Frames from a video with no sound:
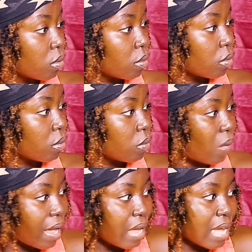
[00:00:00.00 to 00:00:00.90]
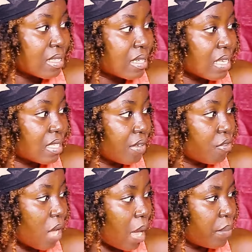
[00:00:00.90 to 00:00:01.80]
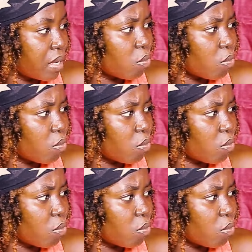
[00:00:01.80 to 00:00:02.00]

what back? What, why are you acting as if you are, you are be,